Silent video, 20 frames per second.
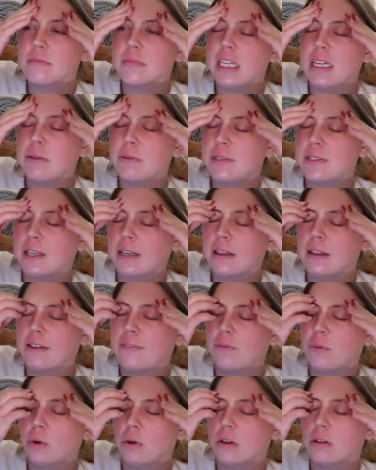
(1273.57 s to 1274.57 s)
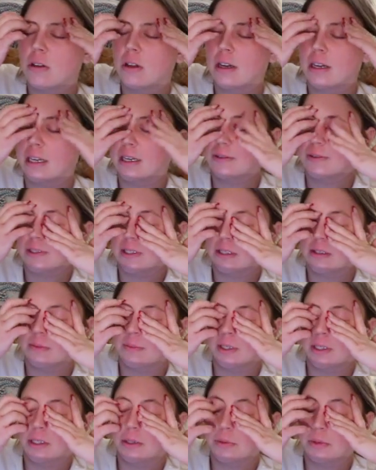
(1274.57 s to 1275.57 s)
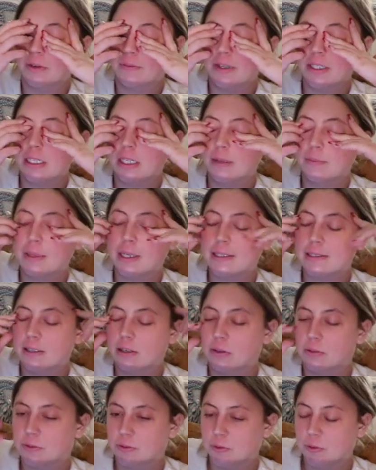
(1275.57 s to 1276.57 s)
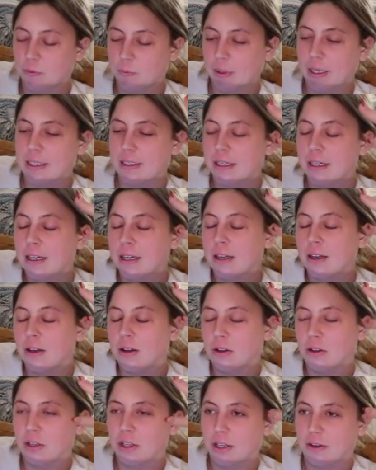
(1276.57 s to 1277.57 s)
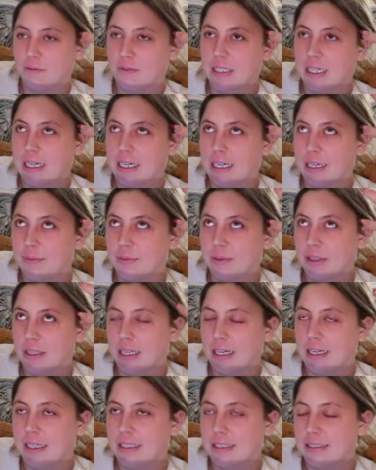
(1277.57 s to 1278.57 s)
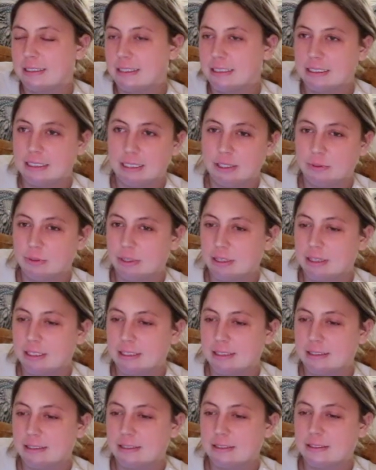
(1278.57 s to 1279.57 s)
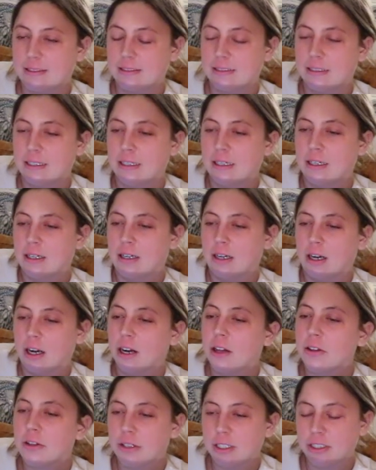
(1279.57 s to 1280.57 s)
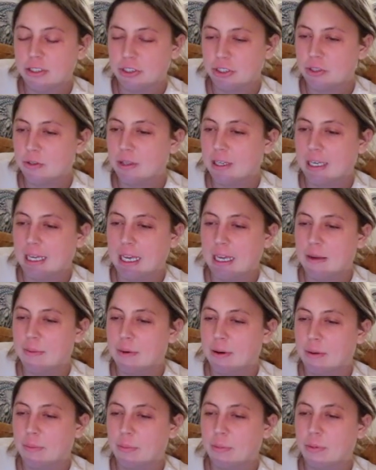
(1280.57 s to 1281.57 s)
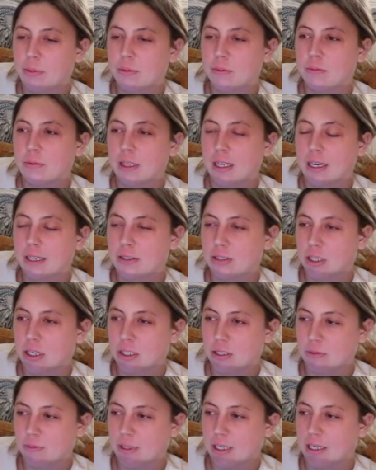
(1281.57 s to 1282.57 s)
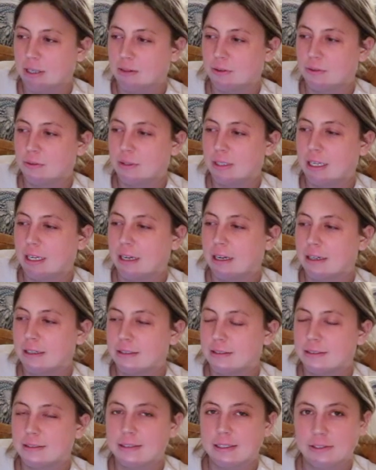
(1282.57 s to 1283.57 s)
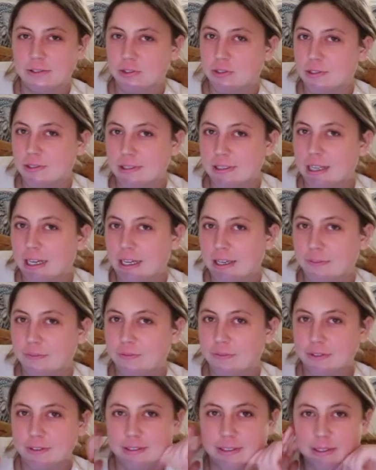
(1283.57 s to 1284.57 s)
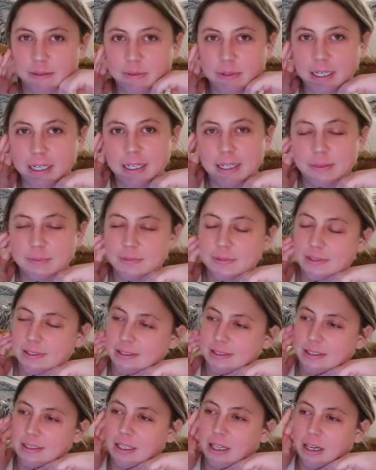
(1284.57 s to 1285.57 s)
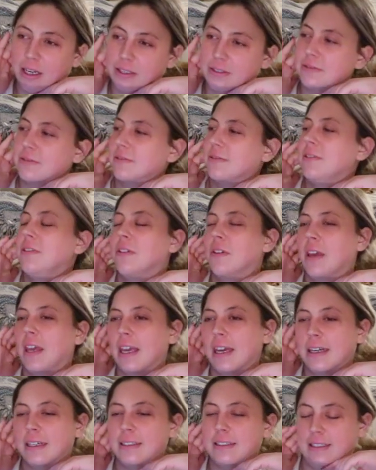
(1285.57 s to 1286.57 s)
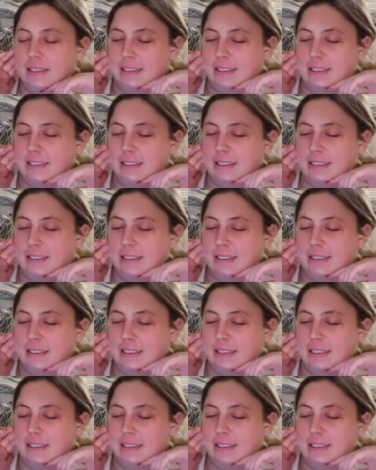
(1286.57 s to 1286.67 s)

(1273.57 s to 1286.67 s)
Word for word: it was suddenly four o'clock and I was like, oh my God, what have I done? Because I also spent a lot of time like dealing with this other issue that came up that I talked about and that's just life is sometimes, you know, you can't